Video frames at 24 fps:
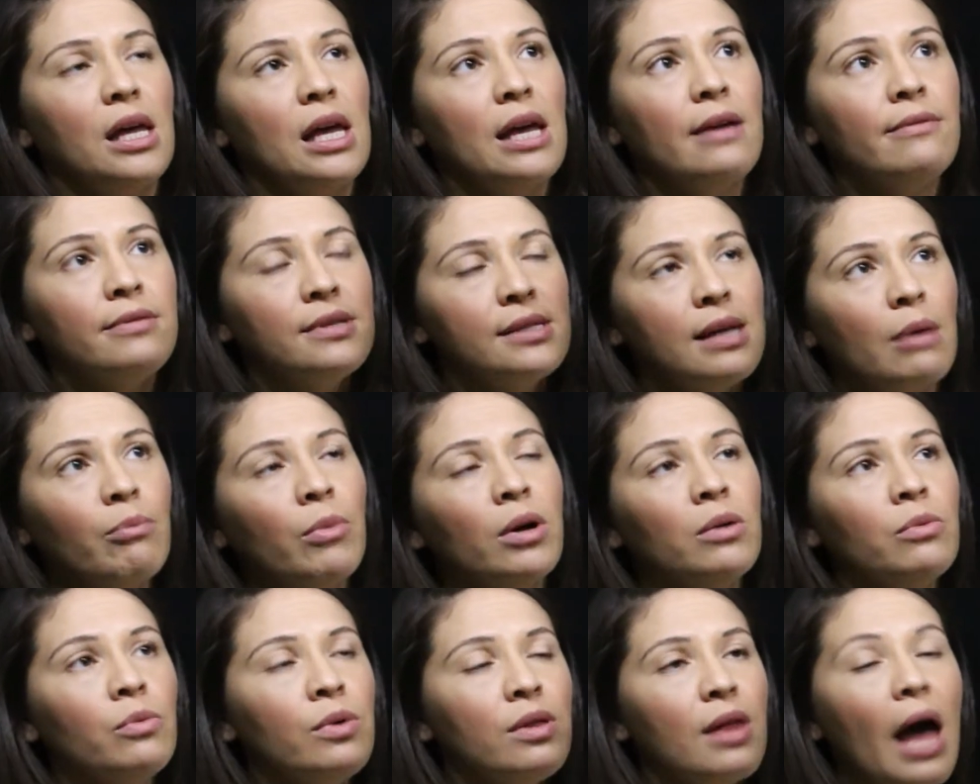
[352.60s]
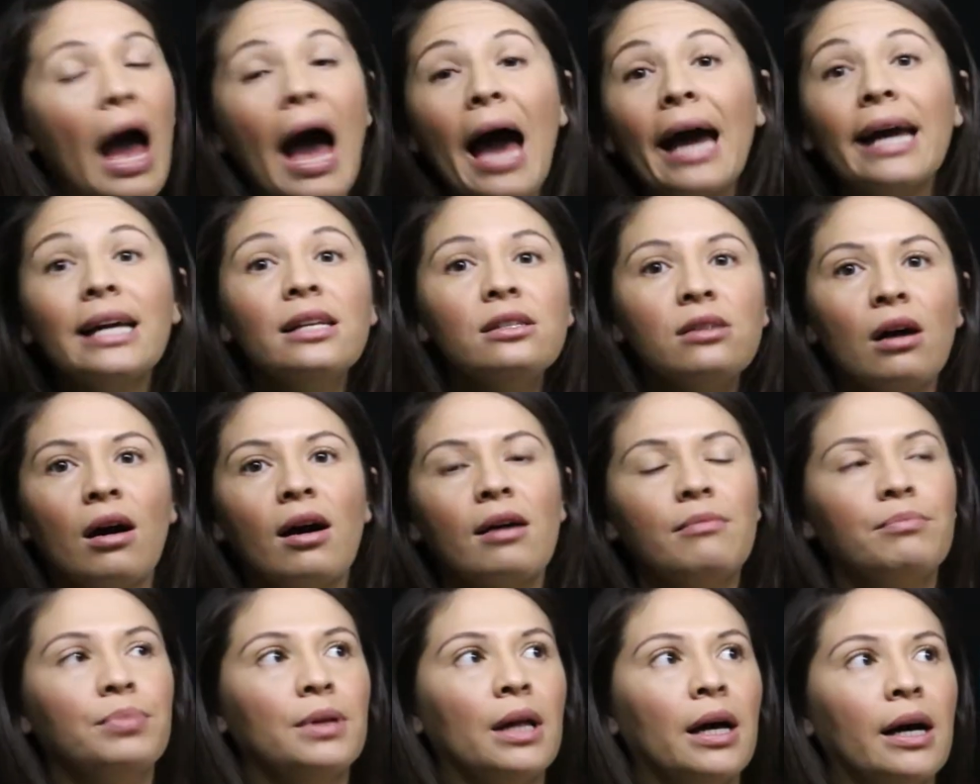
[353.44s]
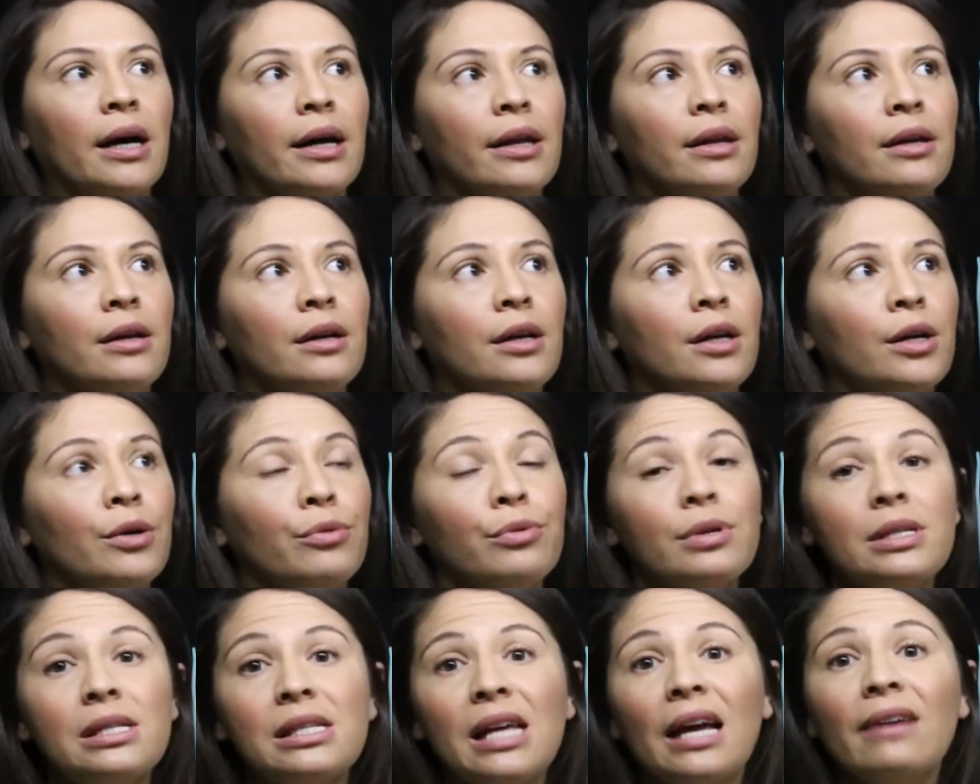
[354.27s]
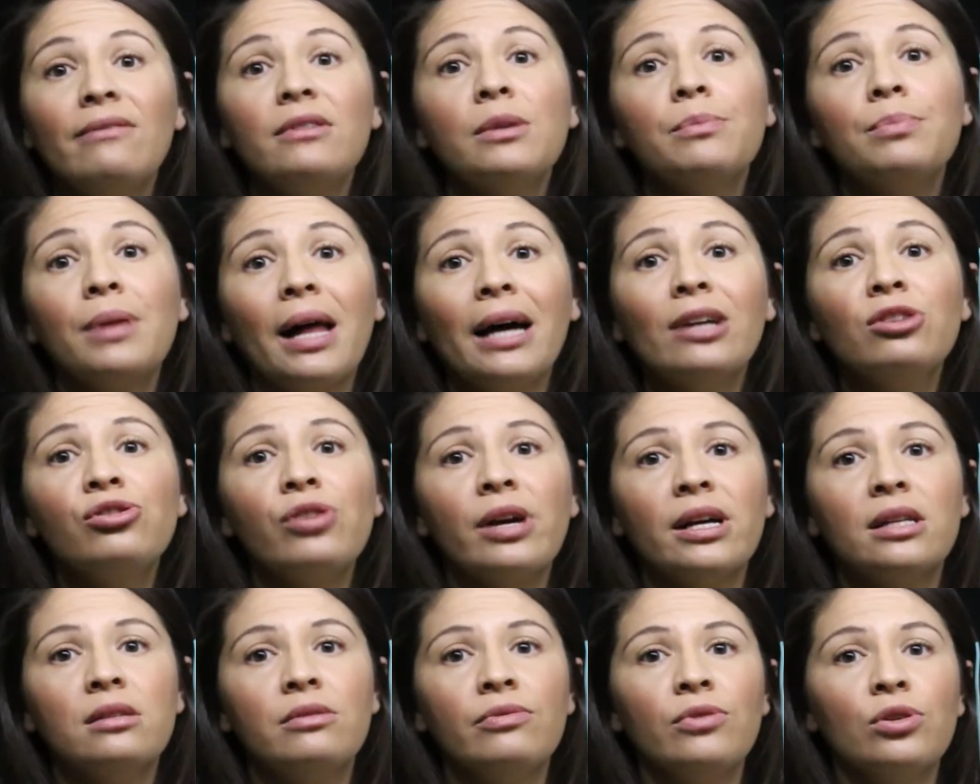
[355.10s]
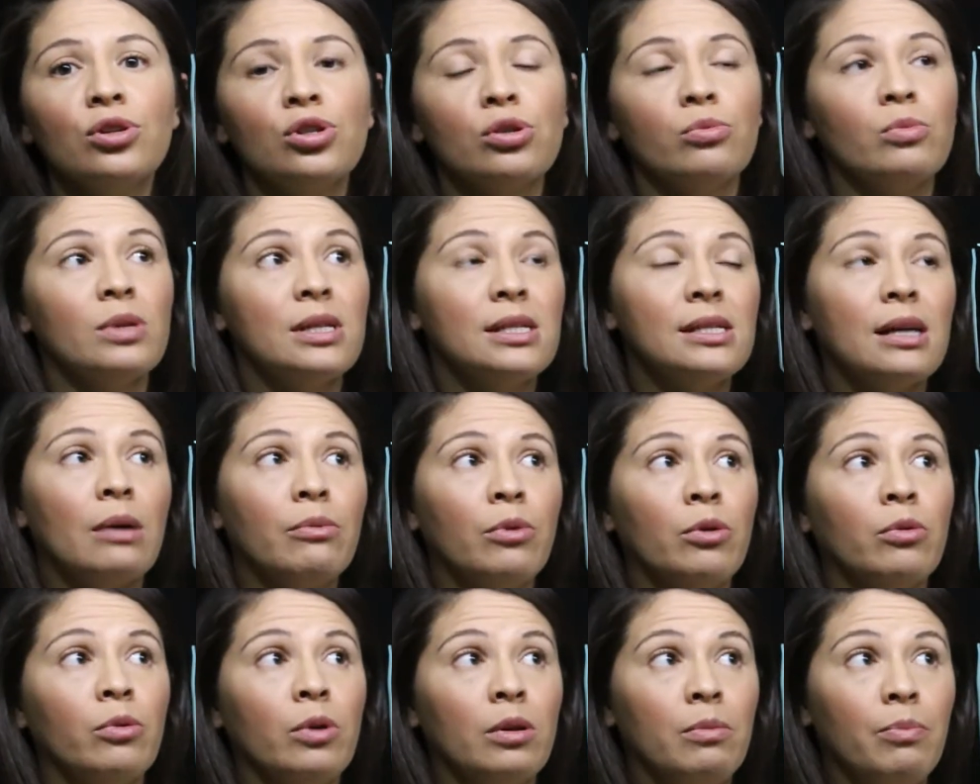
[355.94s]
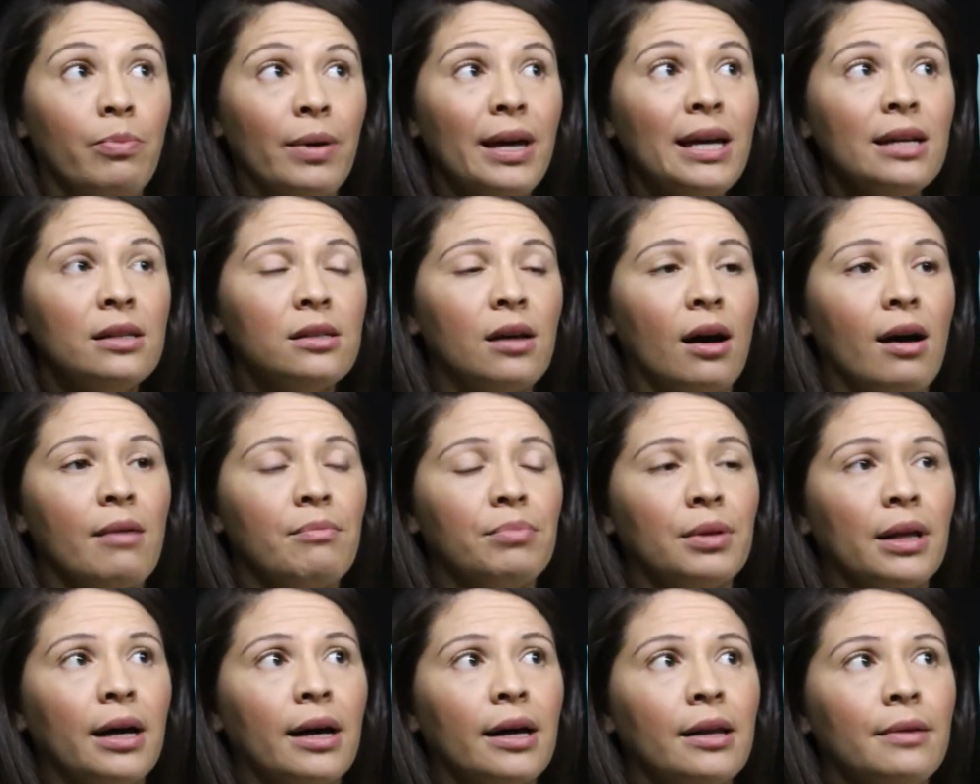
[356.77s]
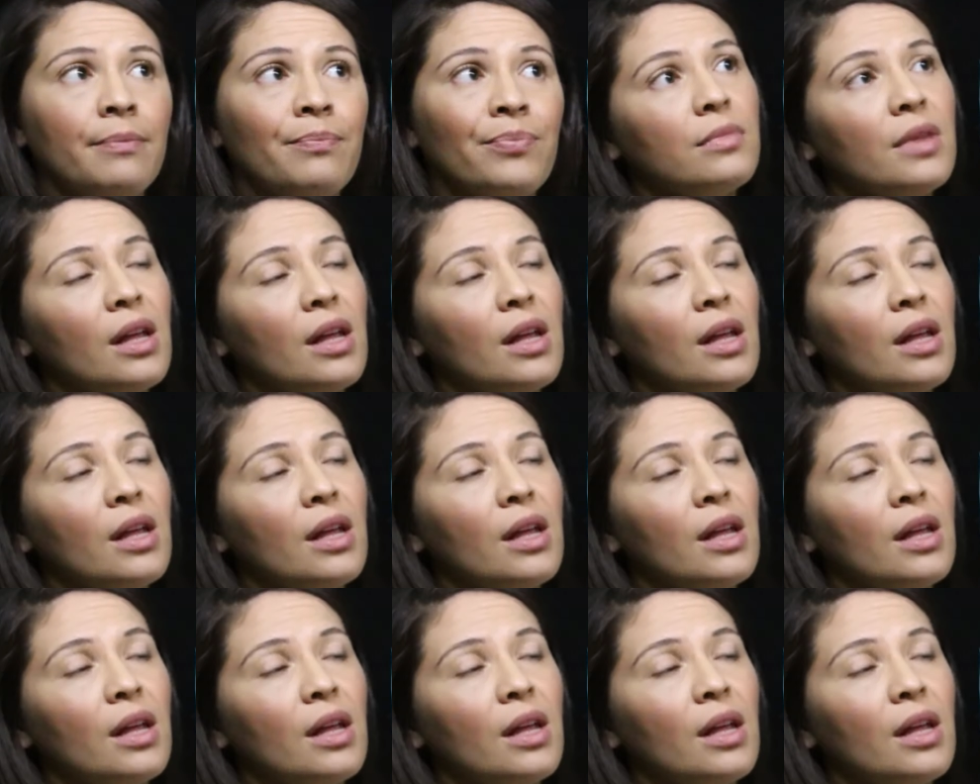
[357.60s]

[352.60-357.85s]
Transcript: if someone with A-type blood received a blood transfusion with someone with B-type blood,